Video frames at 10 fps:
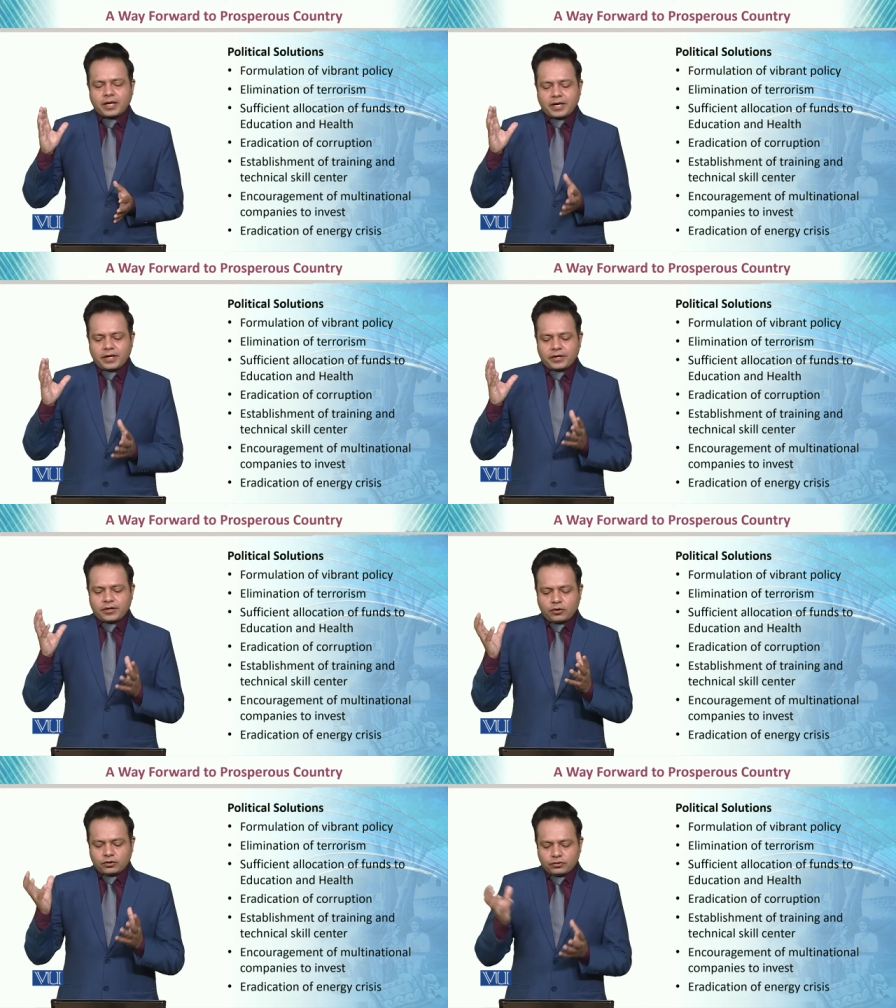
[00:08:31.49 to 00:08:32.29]
And
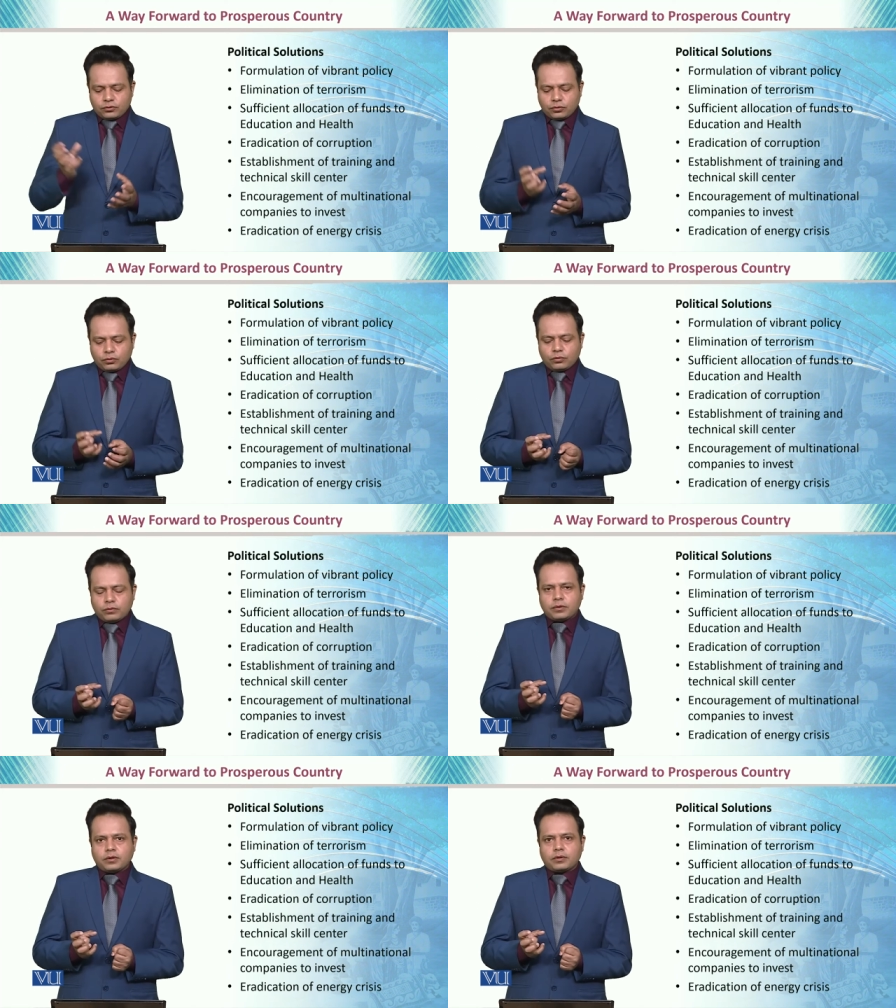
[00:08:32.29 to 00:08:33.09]
in order to
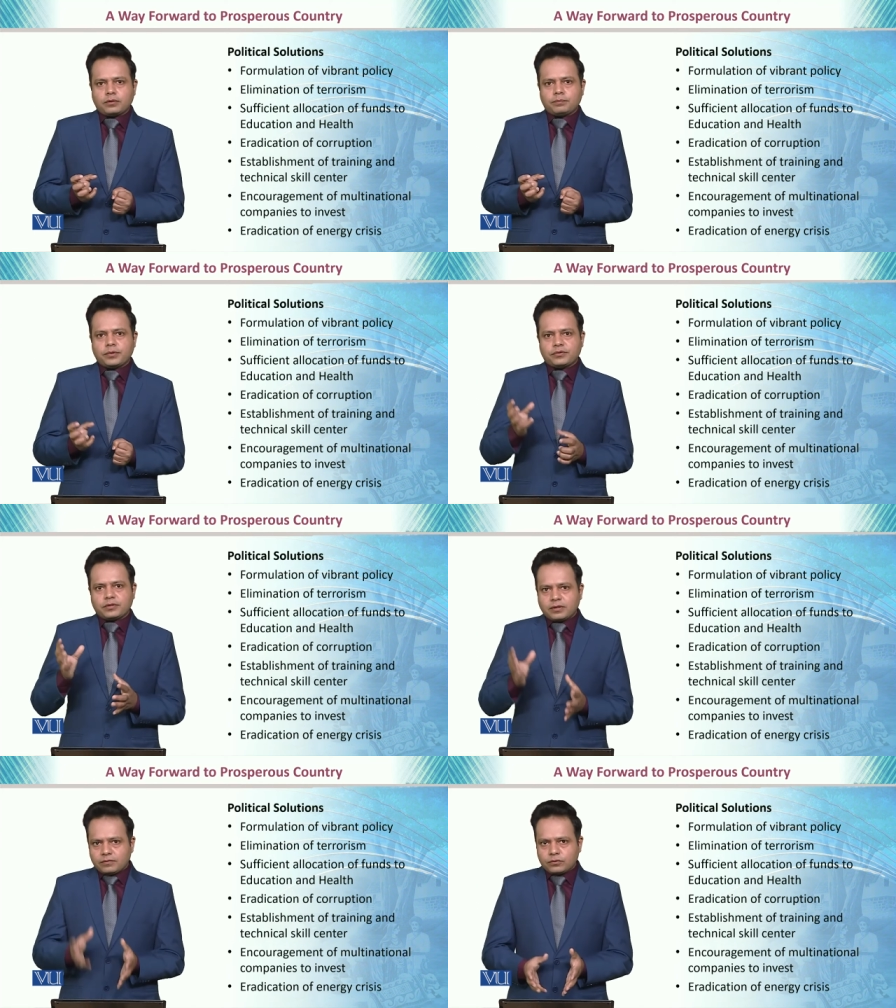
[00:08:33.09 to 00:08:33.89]
uh,
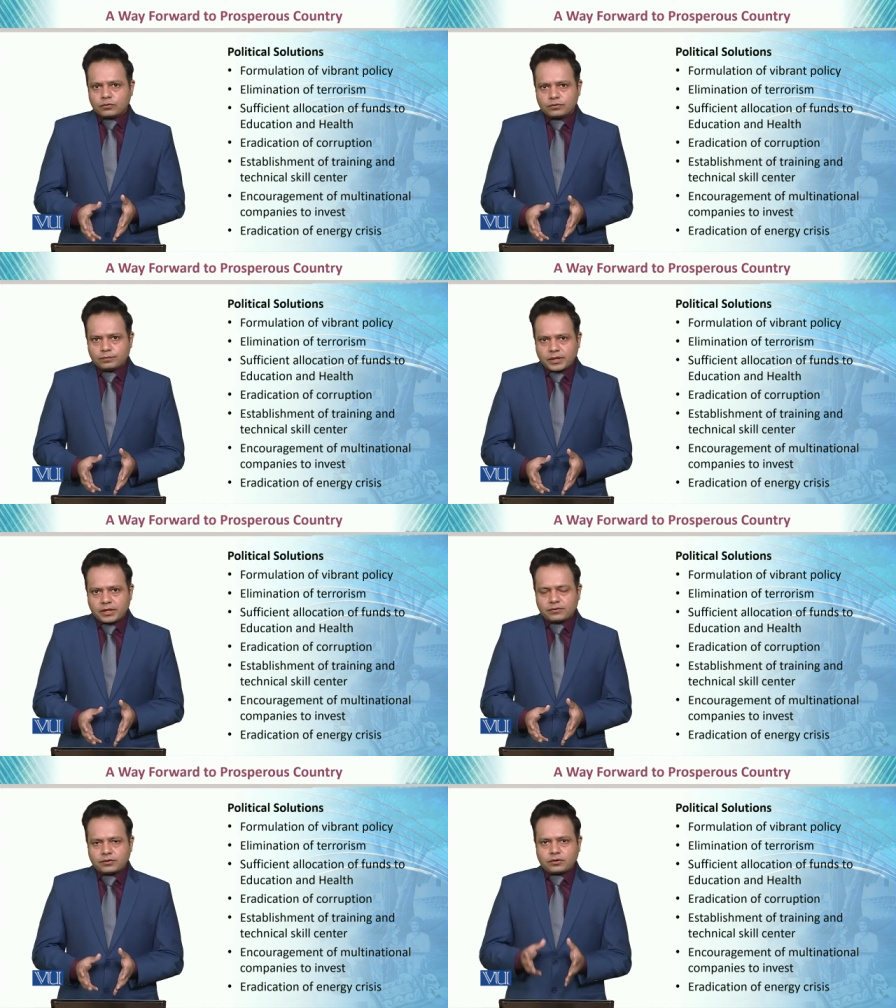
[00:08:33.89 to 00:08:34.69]
preserve those
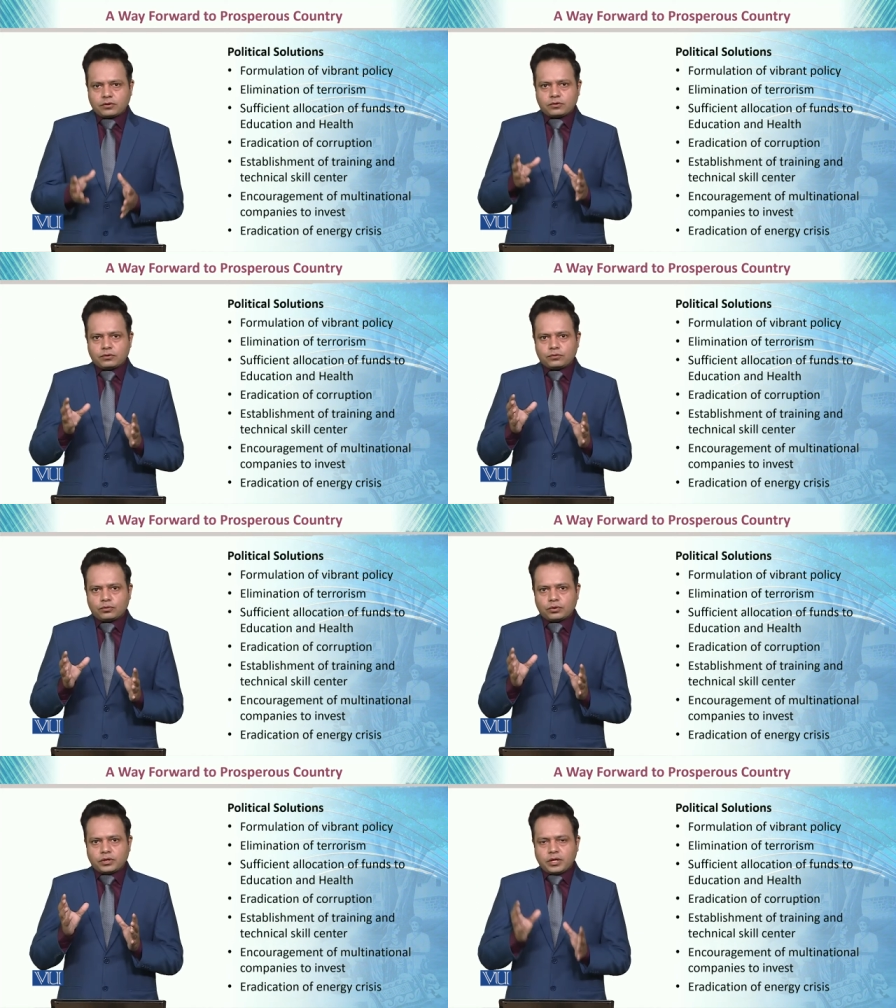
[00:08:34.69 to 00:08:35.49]
brains, in order
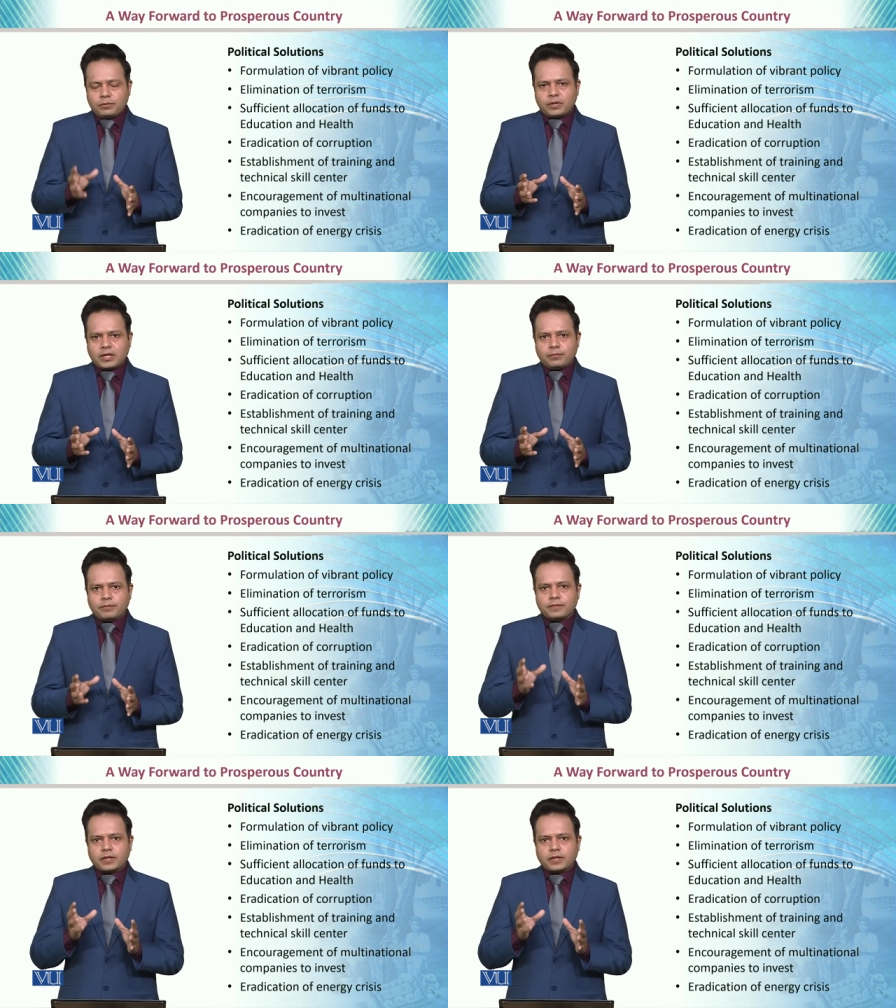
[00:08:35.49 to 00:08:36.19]
to keep them,